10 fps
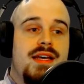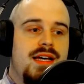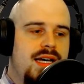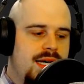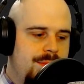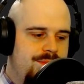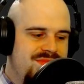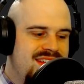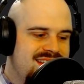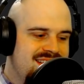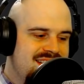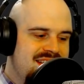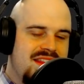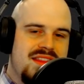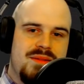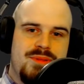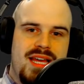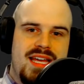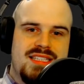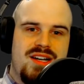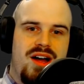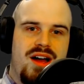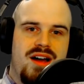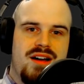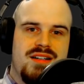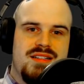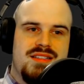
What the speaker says: The plays are...